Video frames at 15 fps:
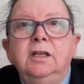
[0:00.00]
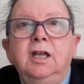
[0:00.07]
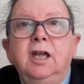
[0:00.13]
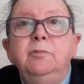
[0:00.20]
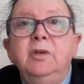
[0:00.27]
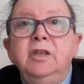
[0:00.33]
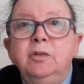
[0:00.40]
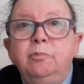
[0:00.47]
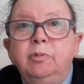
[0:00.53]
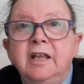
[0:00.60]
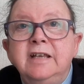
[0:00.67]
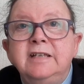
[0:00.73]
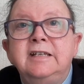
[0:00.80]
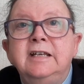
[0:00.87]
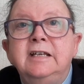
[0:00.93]
And may the
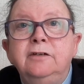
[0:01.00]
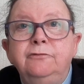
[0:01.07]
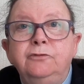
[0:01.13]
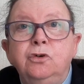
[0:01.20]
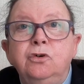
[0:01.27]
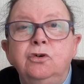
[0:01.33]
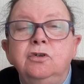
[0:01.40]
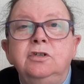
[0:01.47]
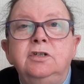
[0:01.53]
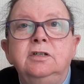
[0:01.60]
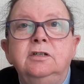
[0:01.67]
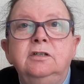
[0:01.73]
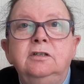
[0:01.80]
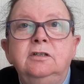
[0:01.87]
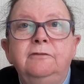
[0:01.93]
blessing of God,
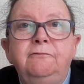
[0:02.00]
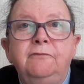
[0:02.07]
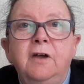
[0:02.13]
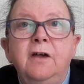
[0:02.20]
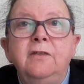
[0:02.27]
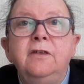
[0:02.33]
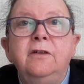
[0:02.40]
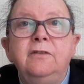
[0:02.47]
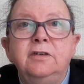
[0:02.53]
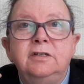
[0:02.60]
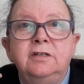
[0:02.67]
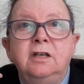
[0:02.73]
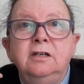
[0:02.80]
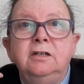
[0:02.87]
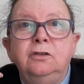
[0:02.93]
the Father, the
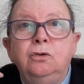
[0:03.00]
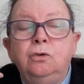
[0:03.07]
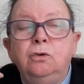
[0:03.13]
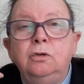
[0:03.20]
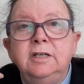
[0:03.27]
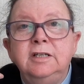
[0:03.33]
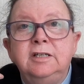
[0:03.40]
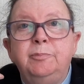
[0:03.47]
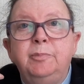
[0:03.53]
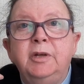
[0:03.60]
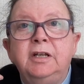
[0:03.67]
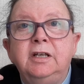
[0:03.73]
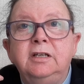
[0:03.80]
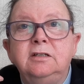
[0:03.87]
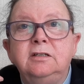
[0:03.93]
Son, and the Holy
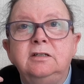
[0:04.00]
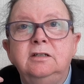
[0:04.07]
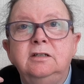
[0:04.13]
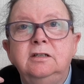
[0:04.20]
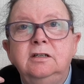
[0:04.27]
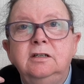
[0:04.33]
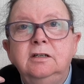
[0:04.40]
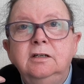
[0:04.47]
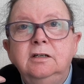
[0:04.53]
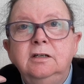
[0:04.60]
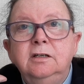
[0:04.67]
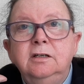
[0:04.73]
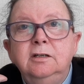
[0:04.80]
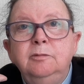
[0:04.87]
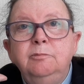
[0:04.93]
Spirit
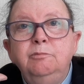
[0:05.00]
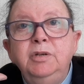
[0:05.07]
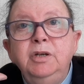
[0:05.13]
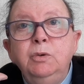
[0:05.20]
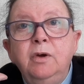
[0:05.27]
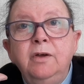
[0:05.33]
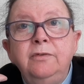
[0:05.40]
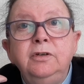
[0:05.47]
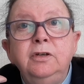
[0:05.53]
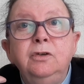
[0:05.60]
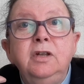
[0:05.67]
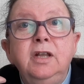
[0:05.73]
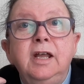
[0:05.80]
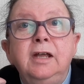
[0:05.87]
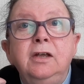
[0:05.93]
be with you
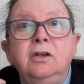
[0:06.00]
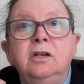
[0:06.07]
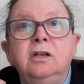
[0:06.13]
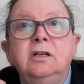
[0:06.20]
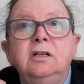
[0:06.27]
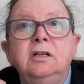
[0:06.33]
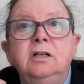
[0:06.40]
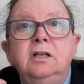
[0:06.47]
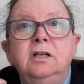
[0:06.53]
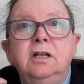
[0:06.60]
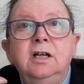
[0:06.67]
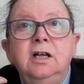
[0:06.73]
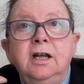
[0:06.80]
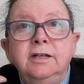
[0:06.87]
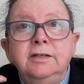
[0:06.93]
now
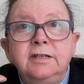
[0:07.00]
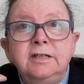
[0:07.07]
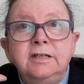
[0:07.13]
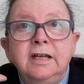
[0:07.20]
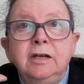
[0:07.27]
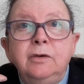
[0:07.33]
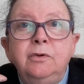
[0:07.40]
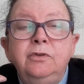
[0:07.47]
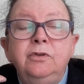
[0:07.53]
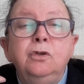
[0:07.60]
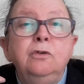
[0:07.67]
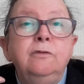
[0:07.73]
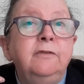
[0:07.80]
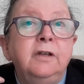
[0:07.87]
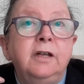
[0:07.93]
and stay with
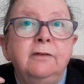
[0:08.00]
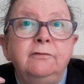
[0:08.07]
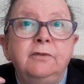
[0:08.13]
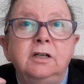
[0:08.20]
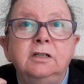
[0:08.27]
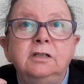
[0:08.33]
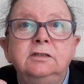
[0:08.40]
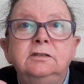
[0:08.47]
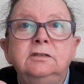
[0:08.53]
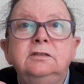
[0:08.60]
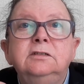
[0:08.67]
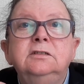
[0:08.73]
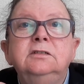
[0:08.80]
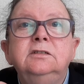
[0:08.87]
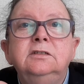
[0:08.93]
you forever.
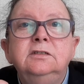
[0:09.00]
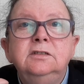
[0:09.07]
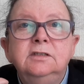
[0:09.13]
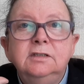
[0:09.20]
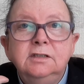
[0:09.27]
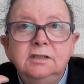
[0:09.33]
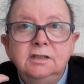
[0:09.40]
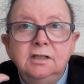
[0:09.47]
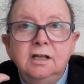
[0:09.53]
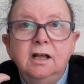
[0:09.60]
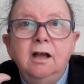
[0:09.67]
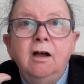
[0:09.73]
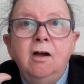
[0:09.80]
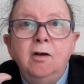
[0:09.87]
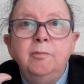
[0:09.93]

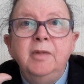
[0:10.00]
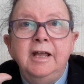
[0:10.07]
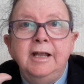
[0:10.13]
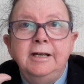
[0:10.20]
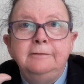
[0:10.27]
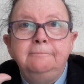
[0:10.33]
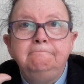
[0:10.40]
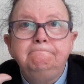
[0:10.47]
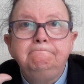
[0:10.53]
Amen.